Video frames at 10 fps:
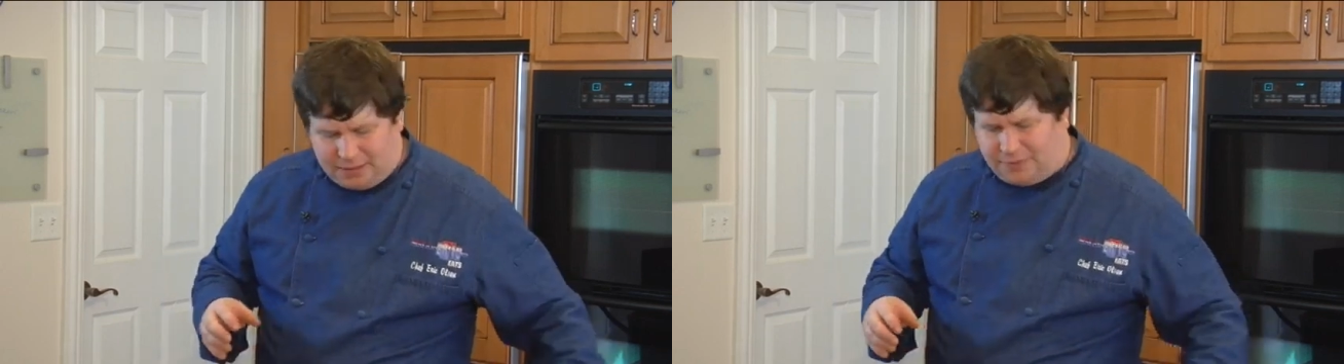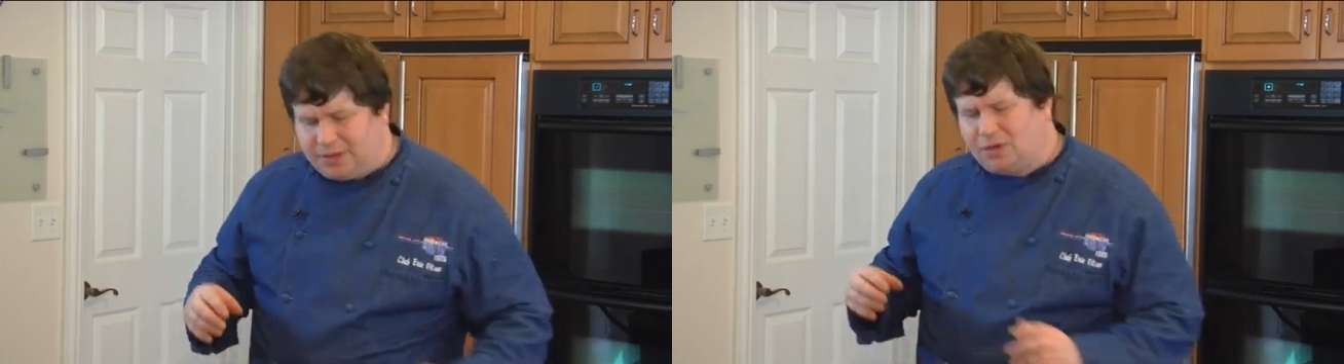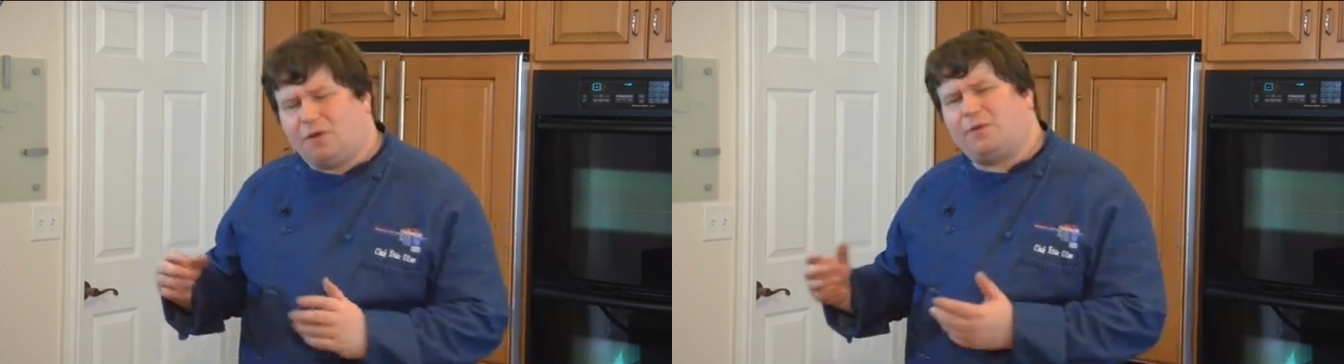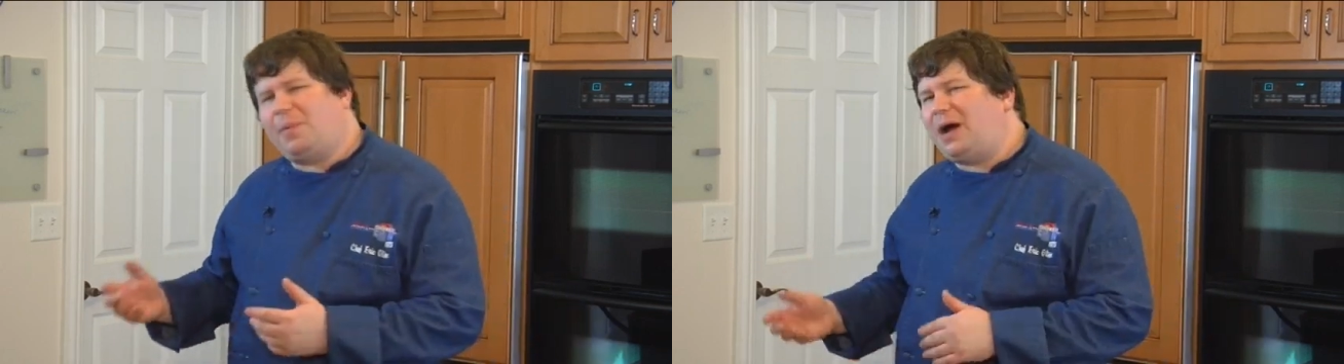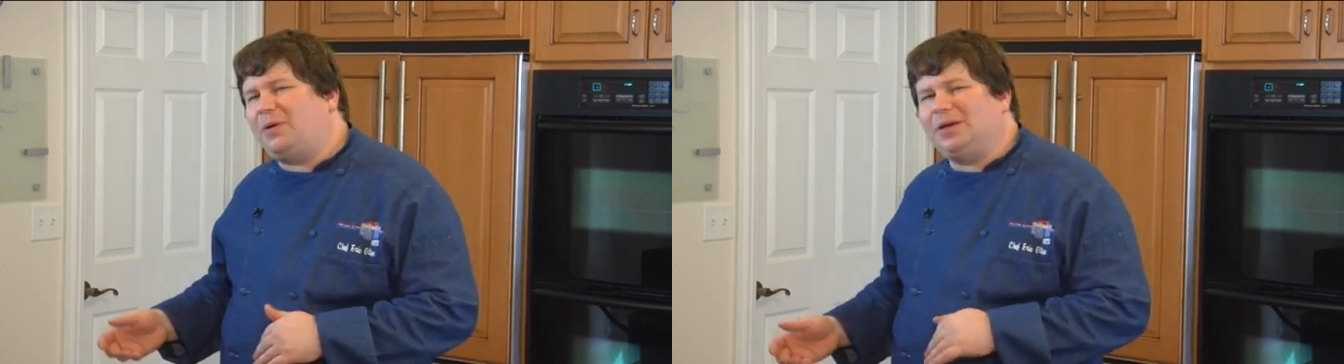If you get
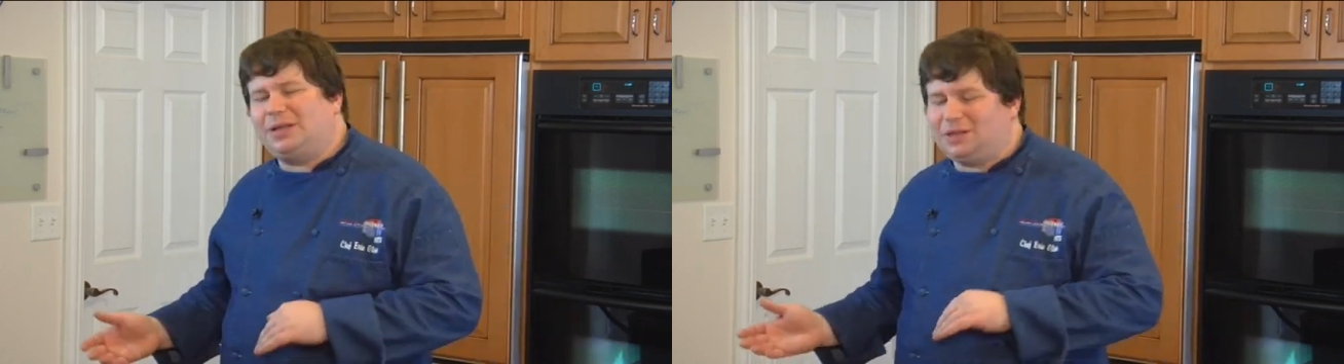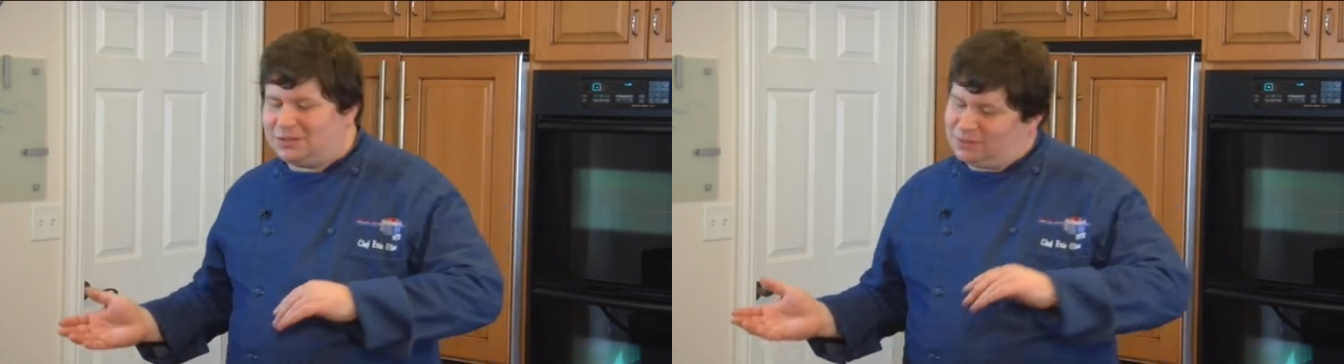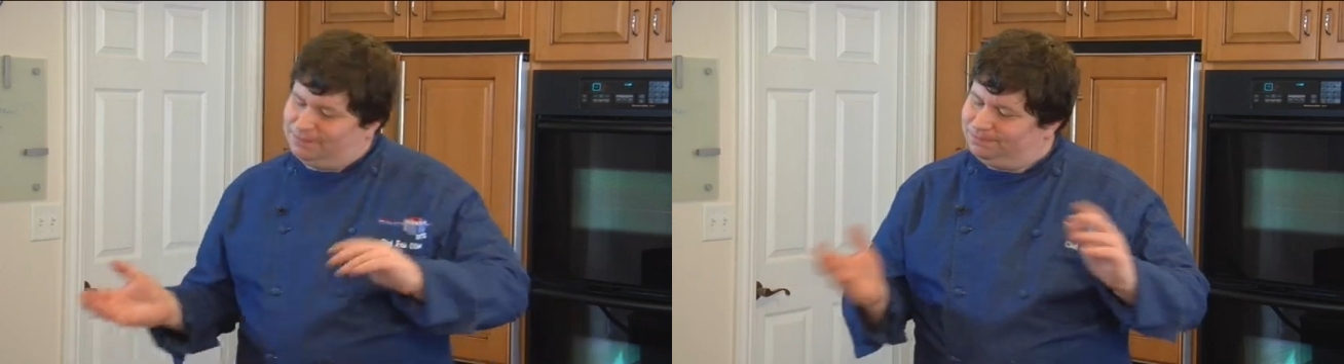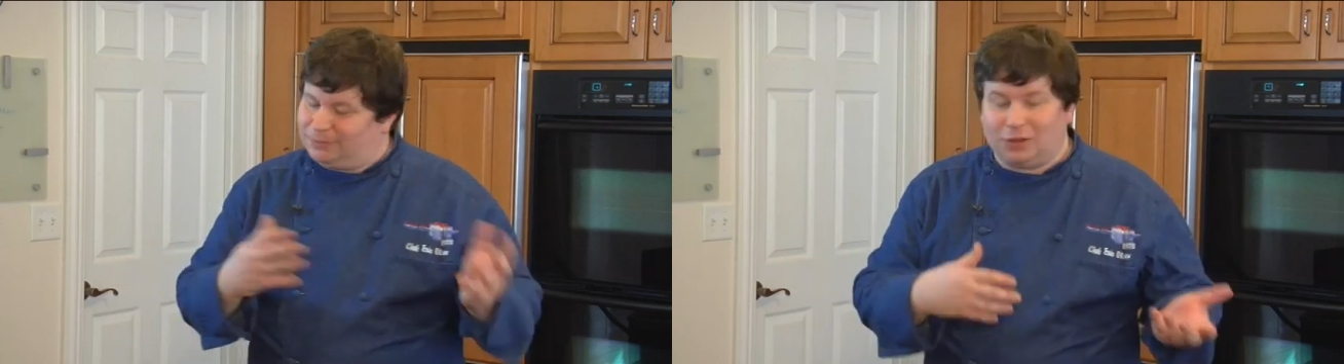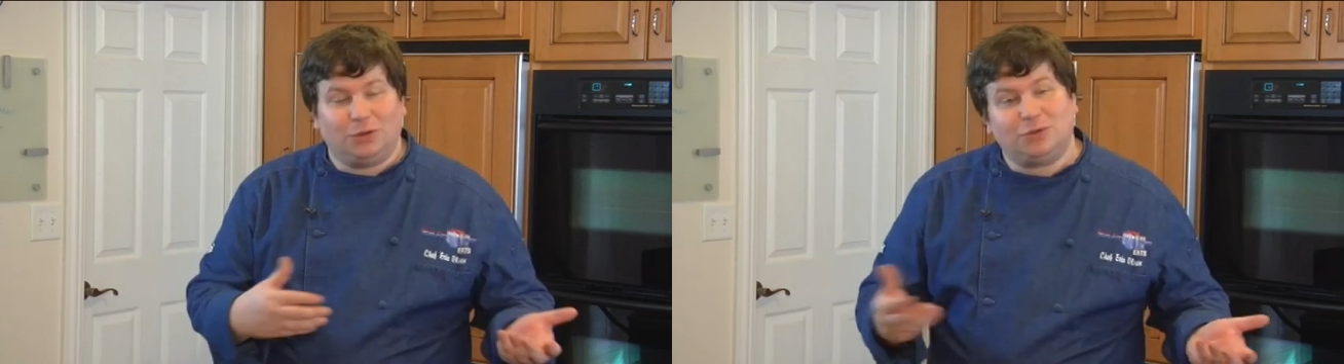overpowering, you
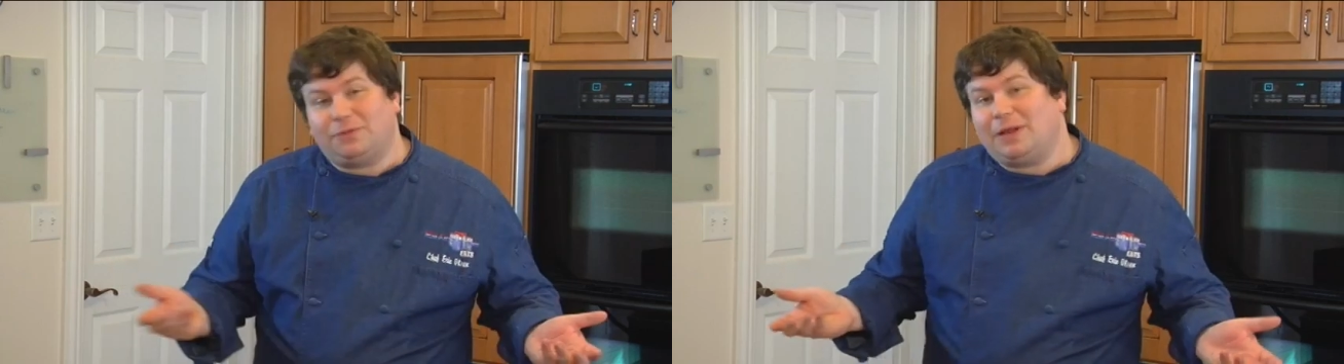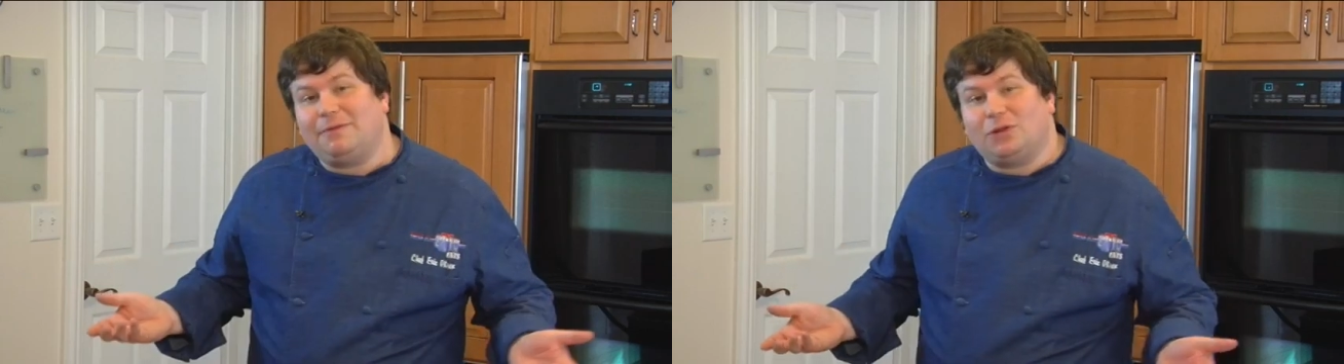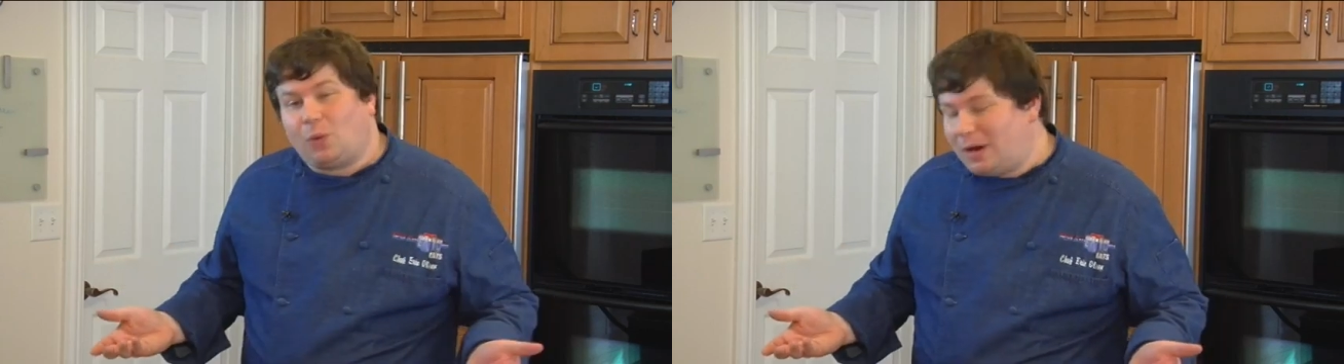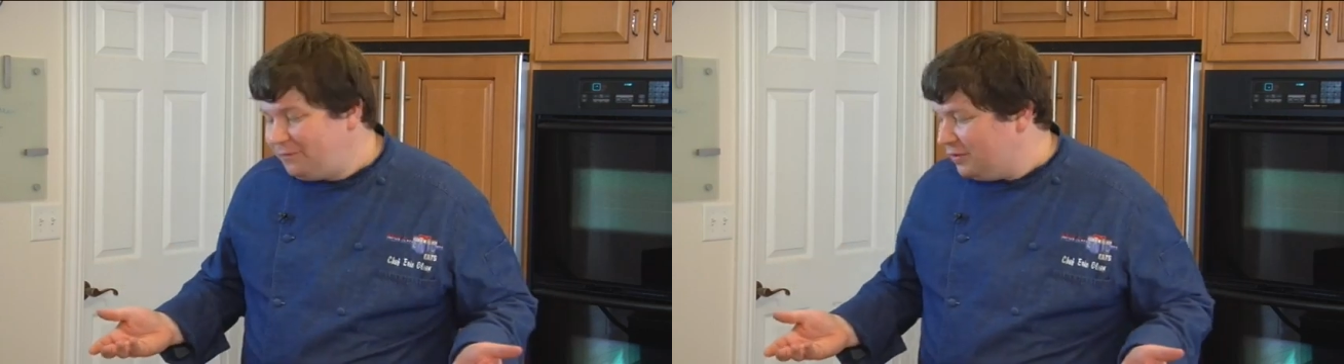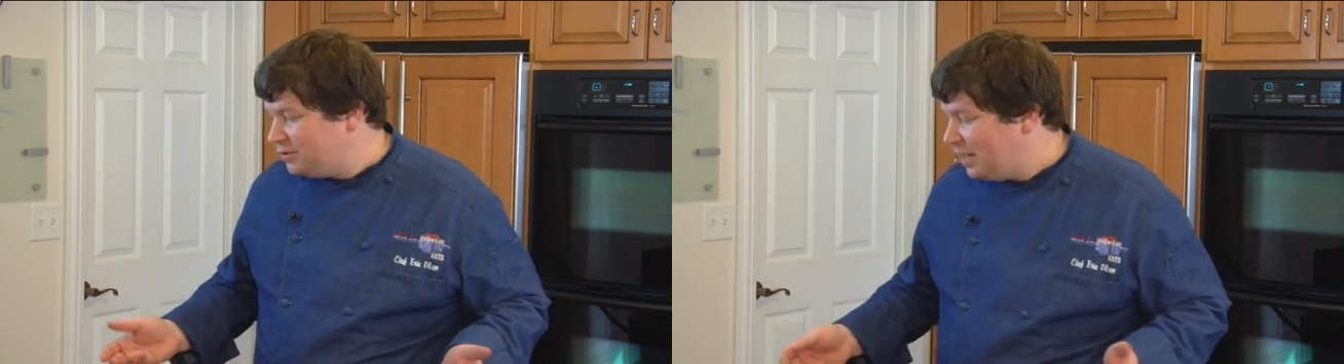lose the flavor of the
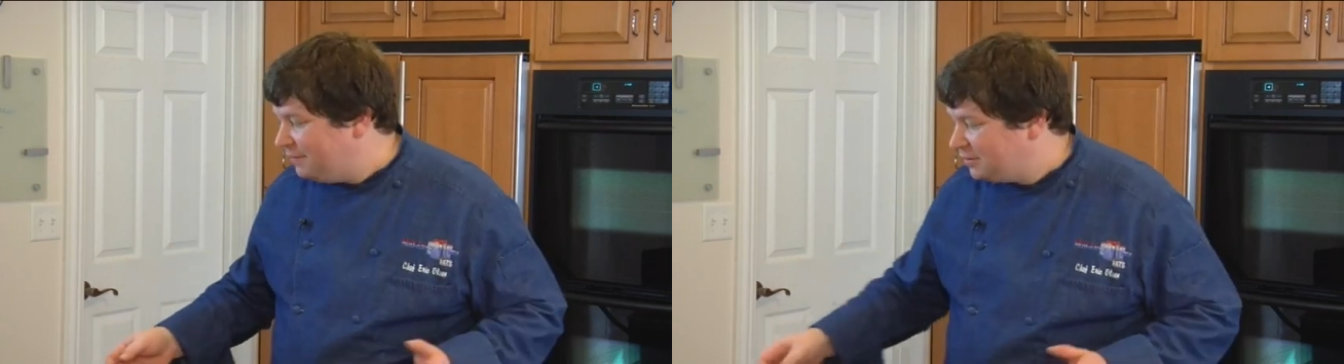whitefish,